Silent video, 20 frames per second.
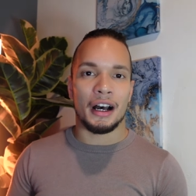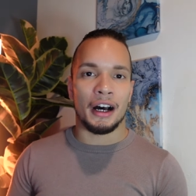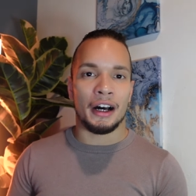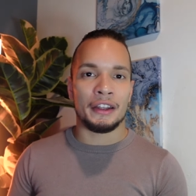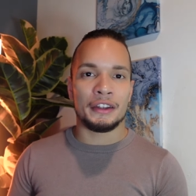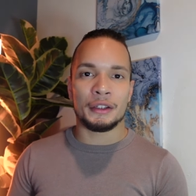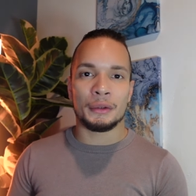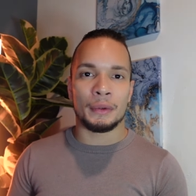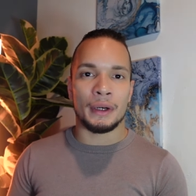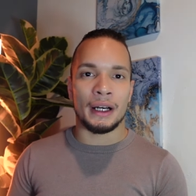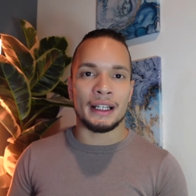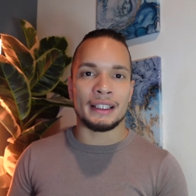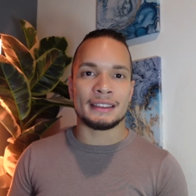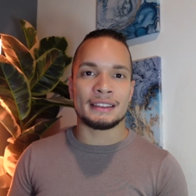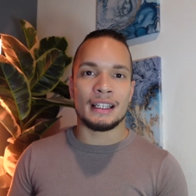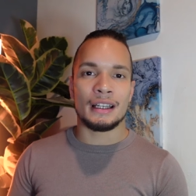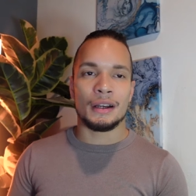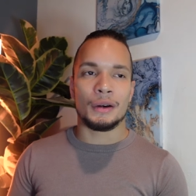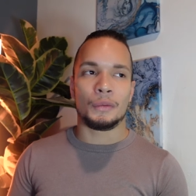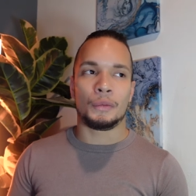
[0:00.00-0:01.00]

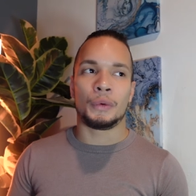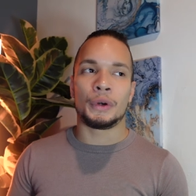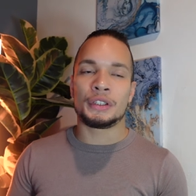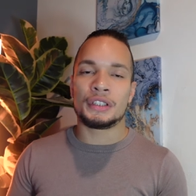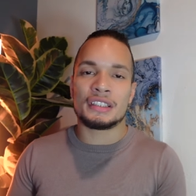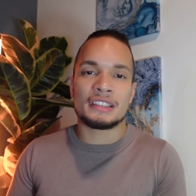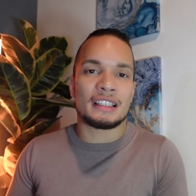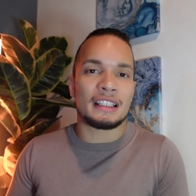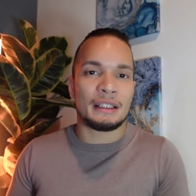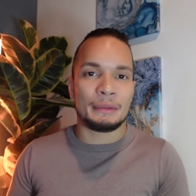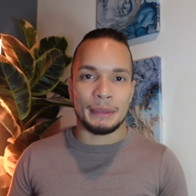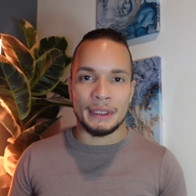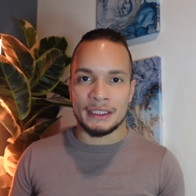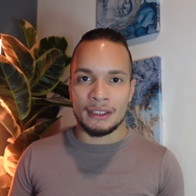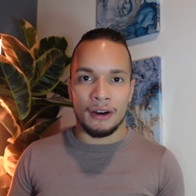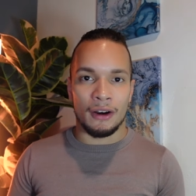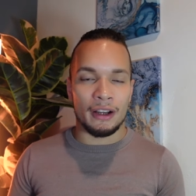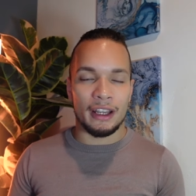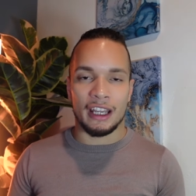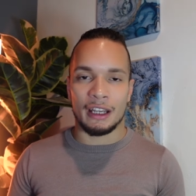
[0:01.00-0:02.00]
Otherwise, we're just gonna be
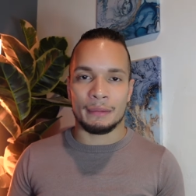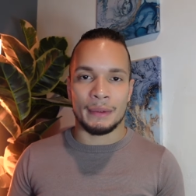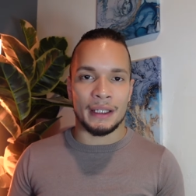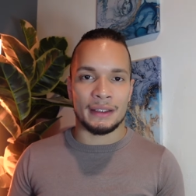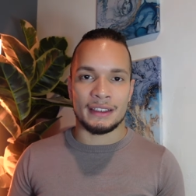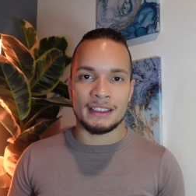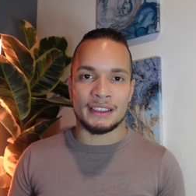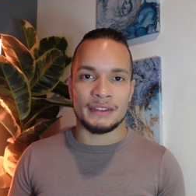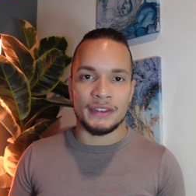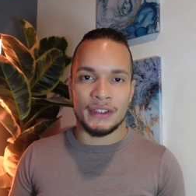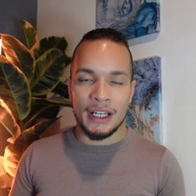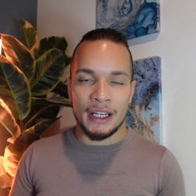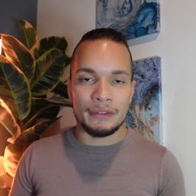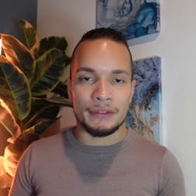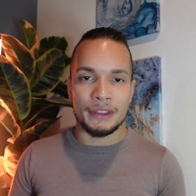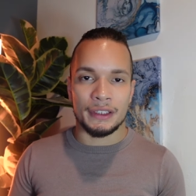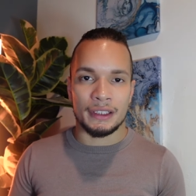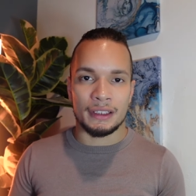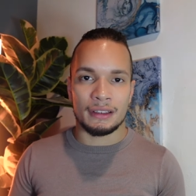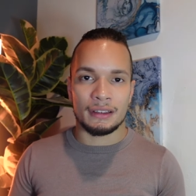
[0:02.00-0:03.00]
talking about this
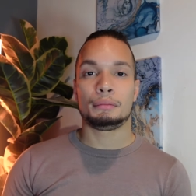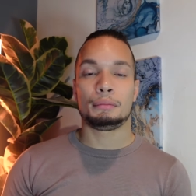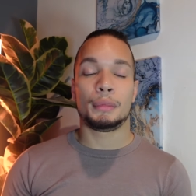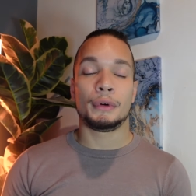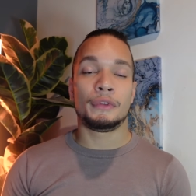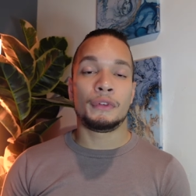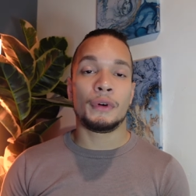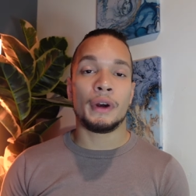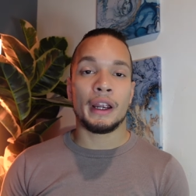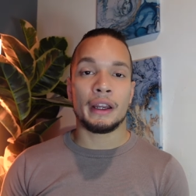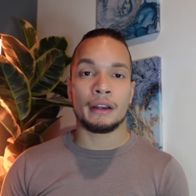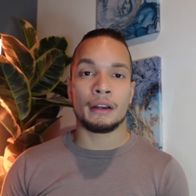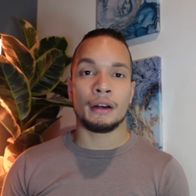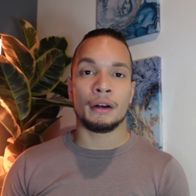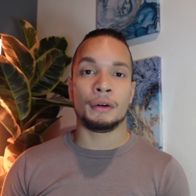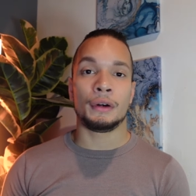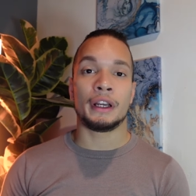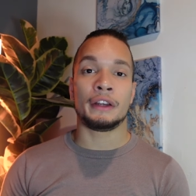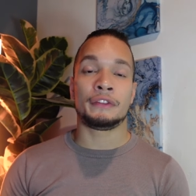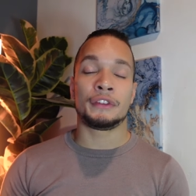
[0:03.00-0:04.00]
forever. Before I
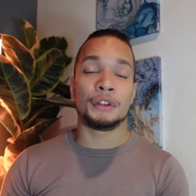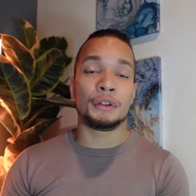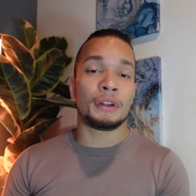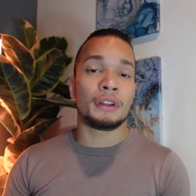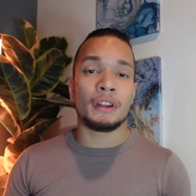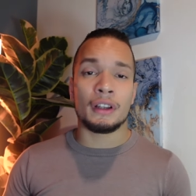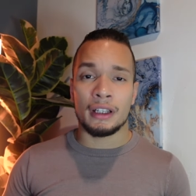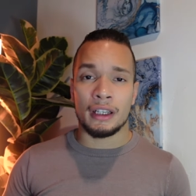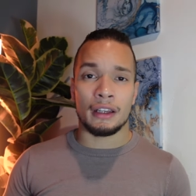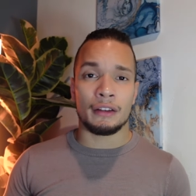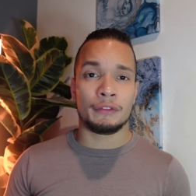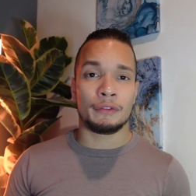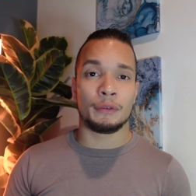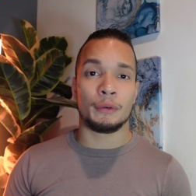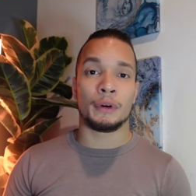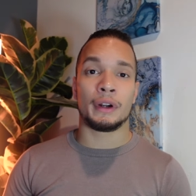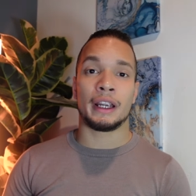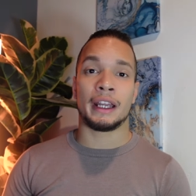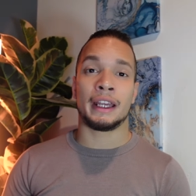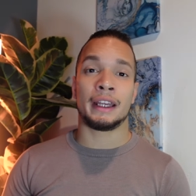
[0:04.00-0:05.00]
go, if you're looking
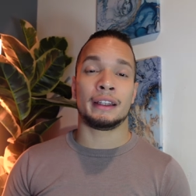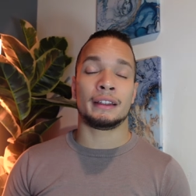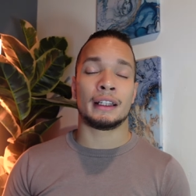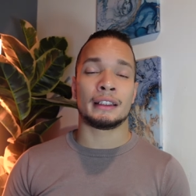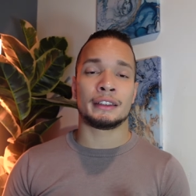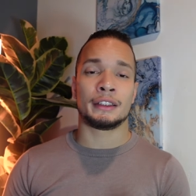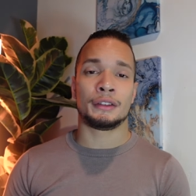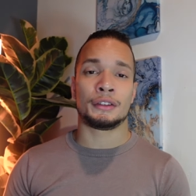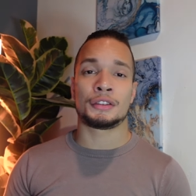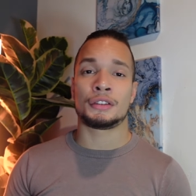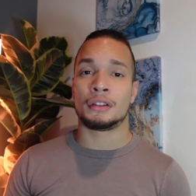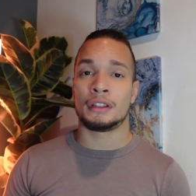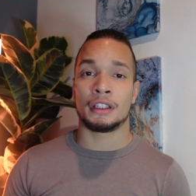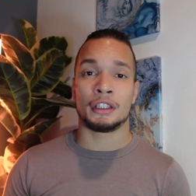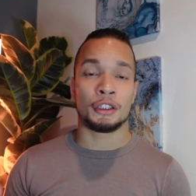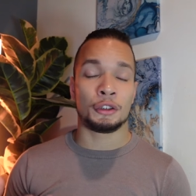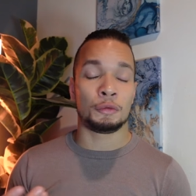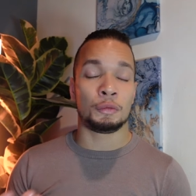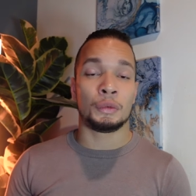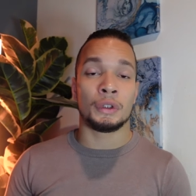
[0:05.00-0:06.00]
for a Latino show that
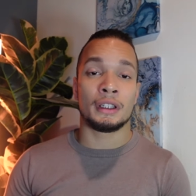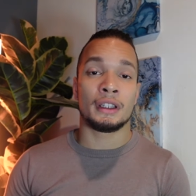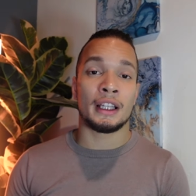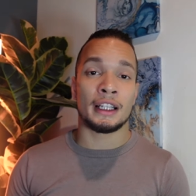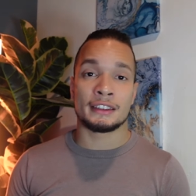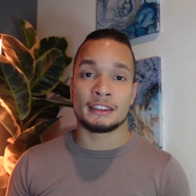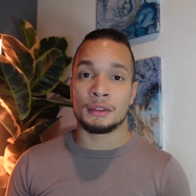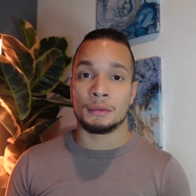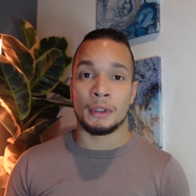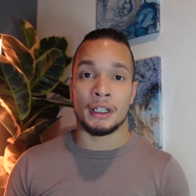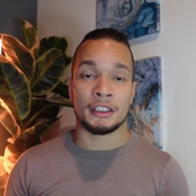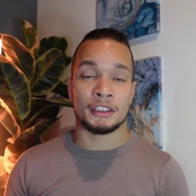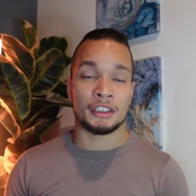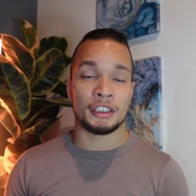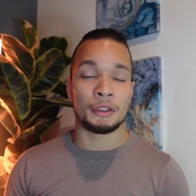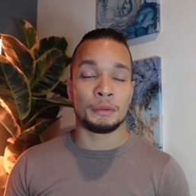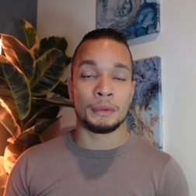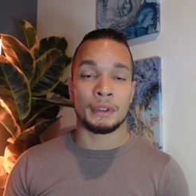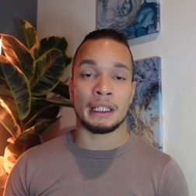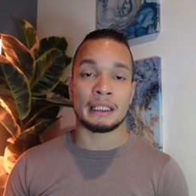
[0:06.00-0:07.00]
you would like to watch,
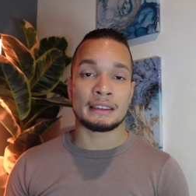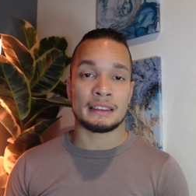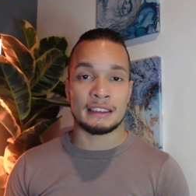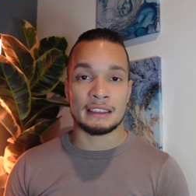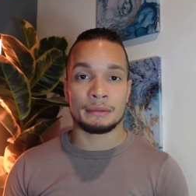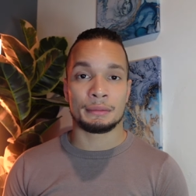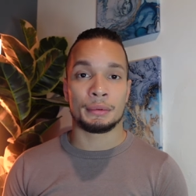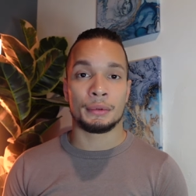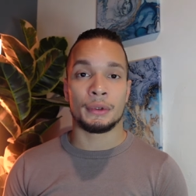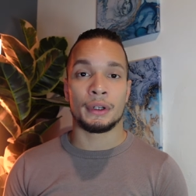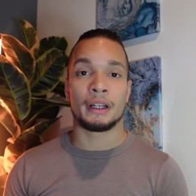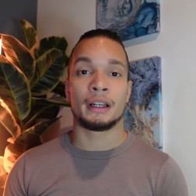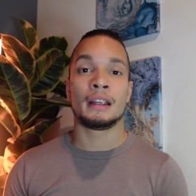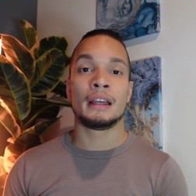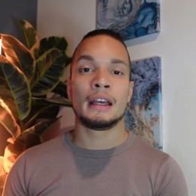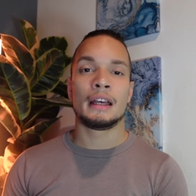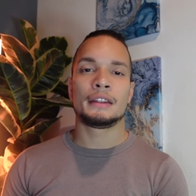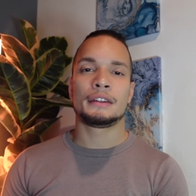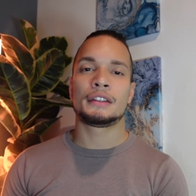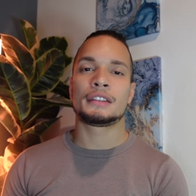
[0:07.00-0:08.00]
that you would like to support,
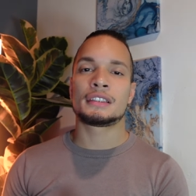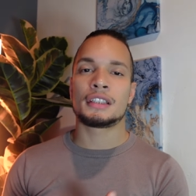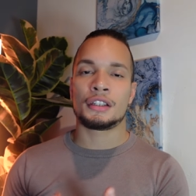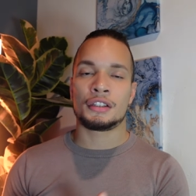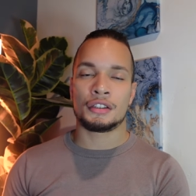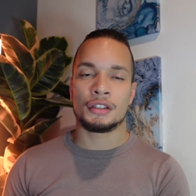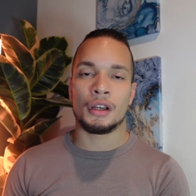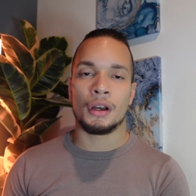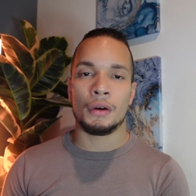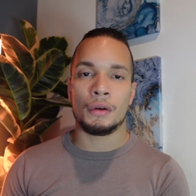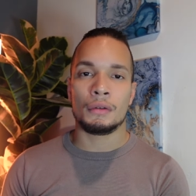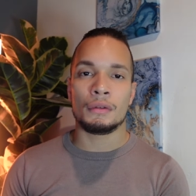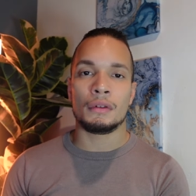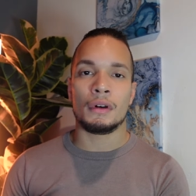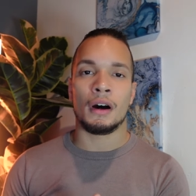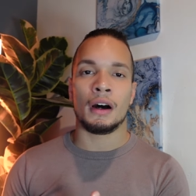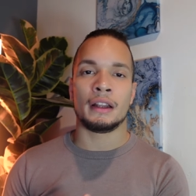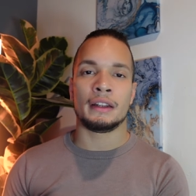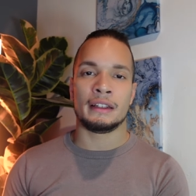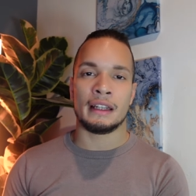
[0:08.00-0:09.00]
there's a show
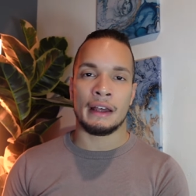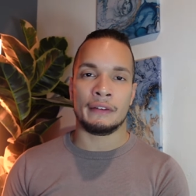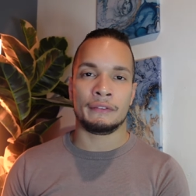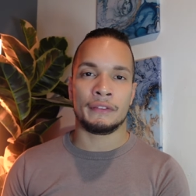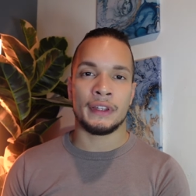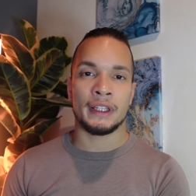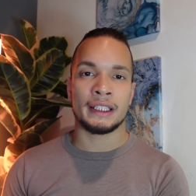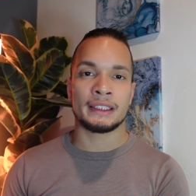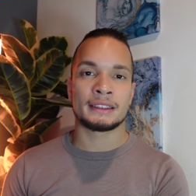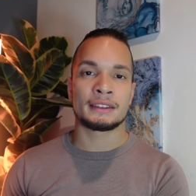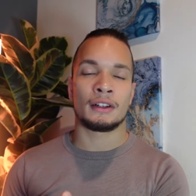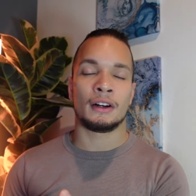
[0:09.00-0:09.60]
on Netflix